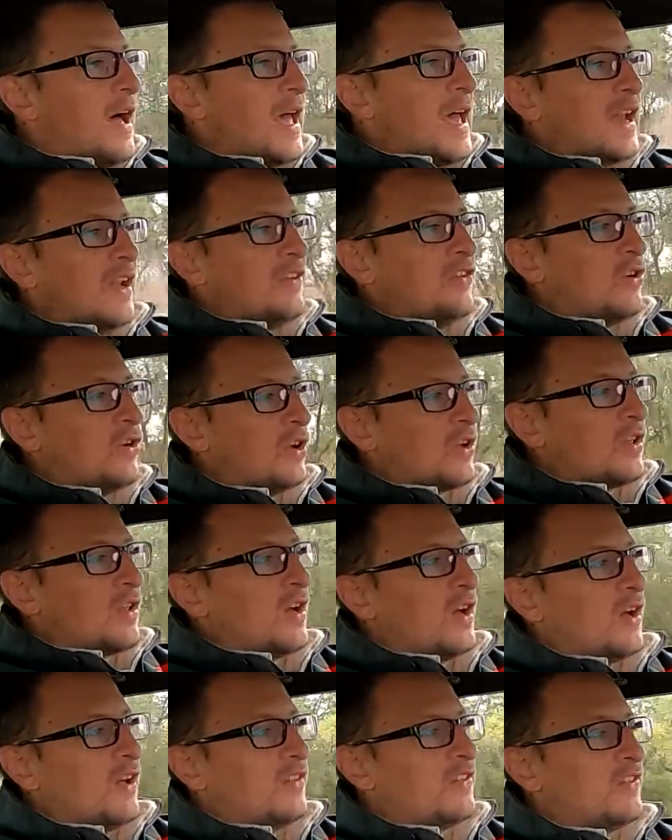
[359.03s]
And it took
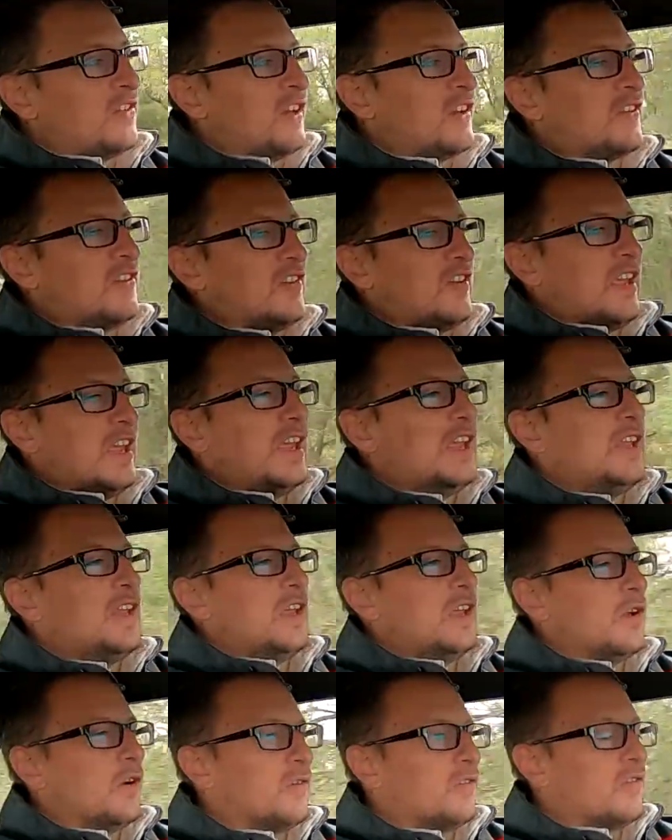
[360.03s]
16
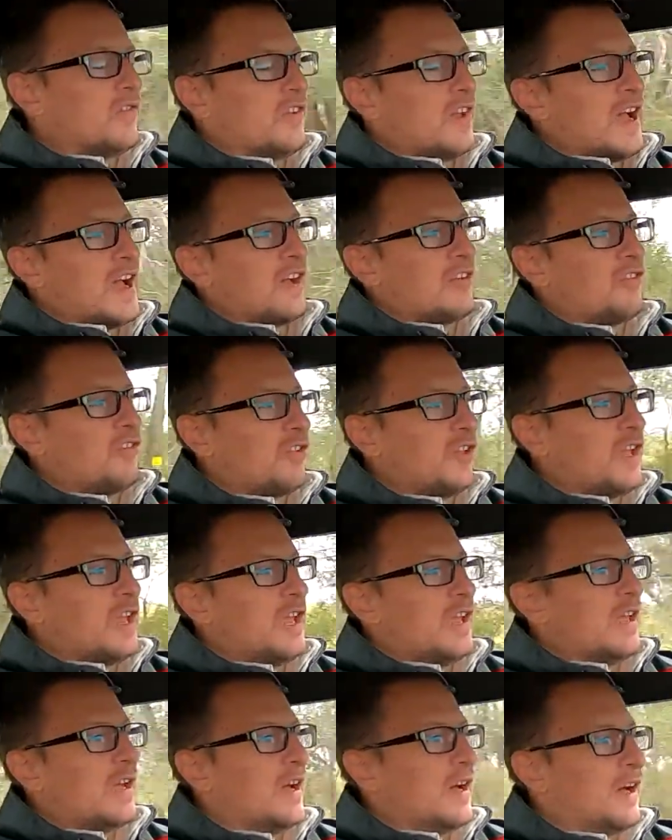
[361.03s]
years to
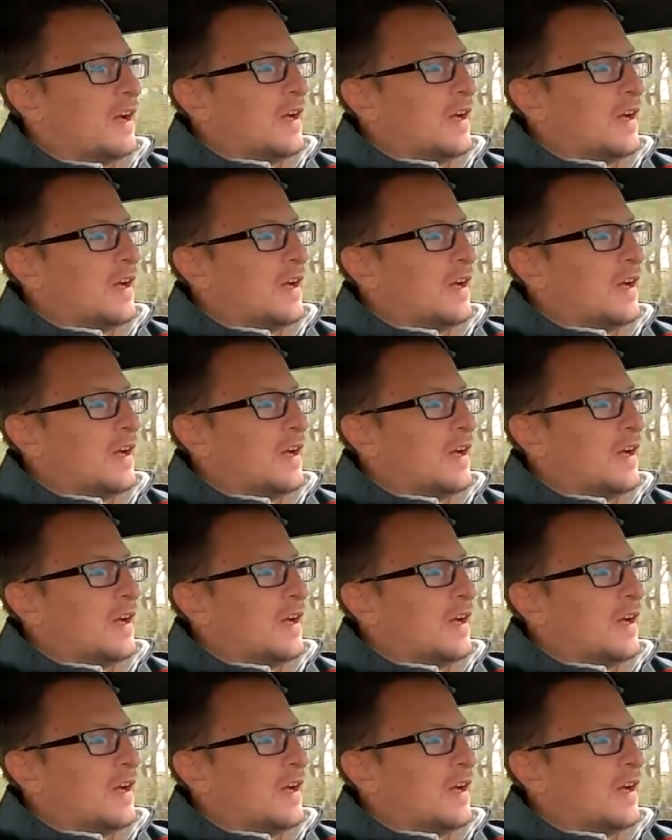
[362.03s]
actually